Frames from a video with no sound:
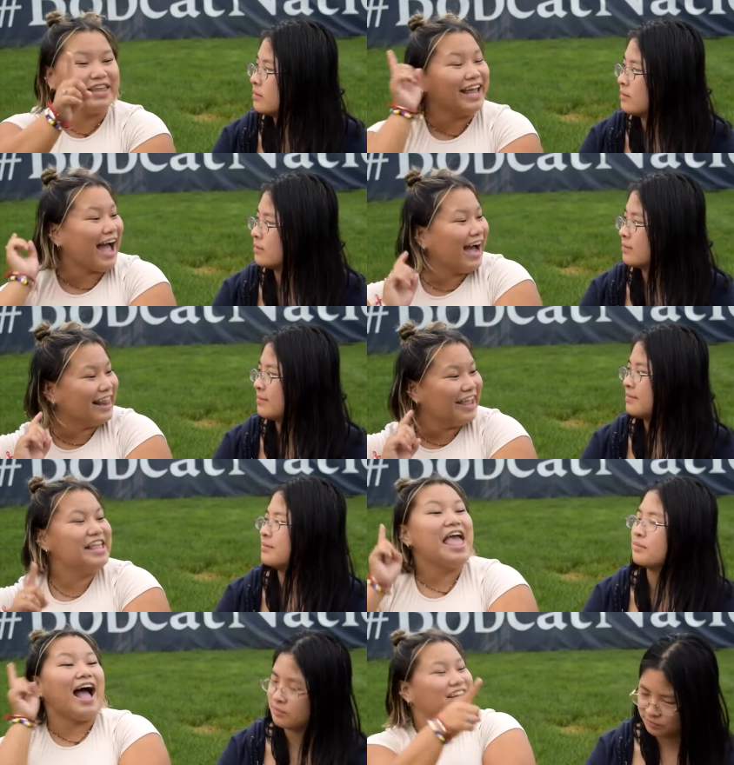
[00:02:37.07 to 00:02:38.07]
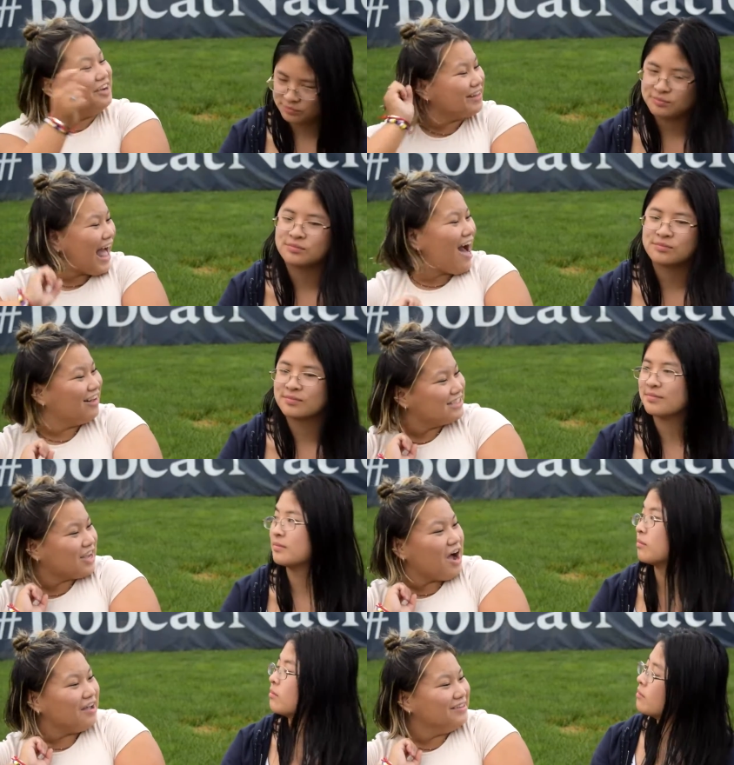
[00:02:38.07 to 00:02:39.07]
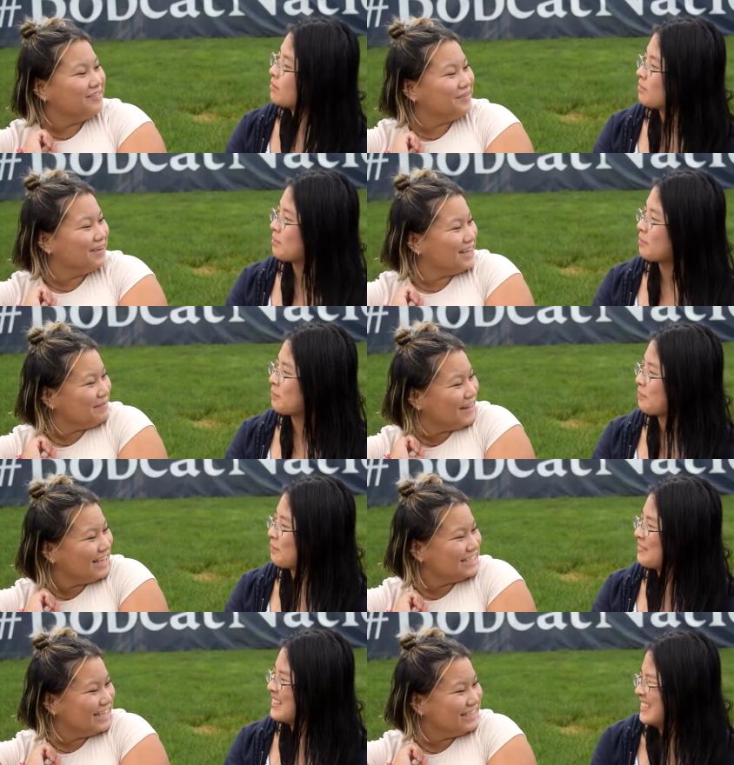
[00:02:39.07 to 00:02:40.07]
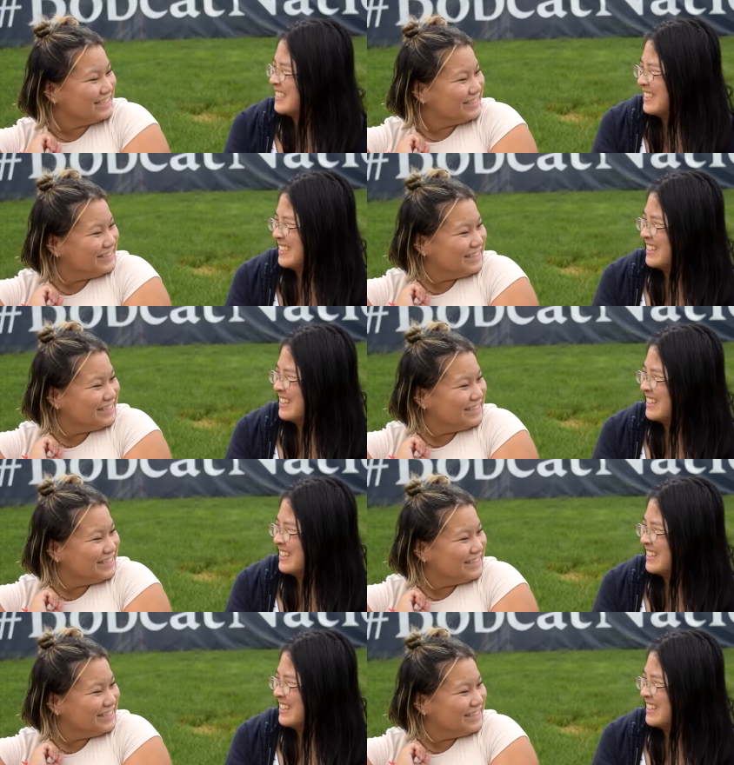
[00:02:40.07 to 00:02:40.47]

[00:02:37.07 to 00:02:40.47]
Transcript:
Speaker 1: They had it. And you know what Alex got from one of the places?